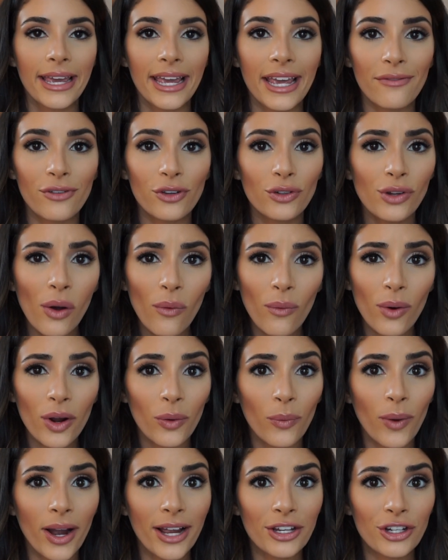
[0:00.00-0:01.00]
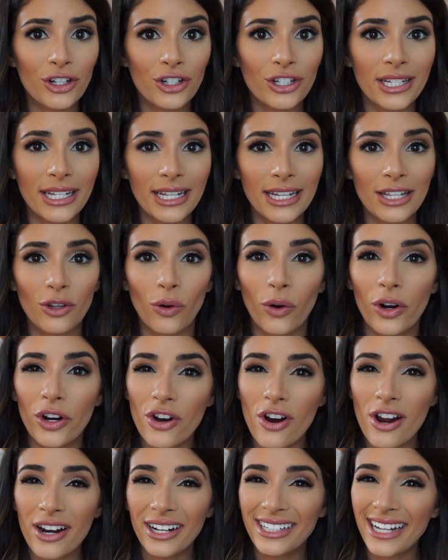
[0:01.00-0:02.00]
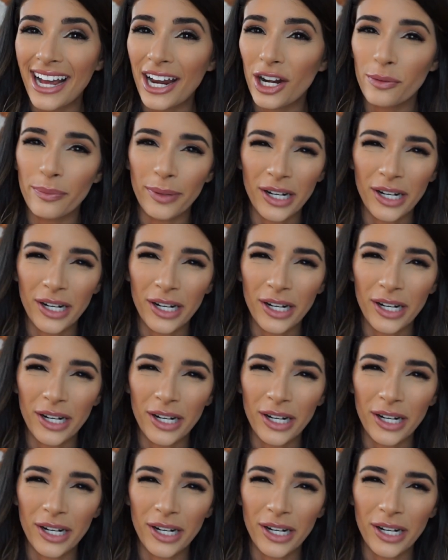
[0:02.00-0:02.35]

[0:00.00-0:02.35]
If you don't want to whiten your teeth, or you're on a tighter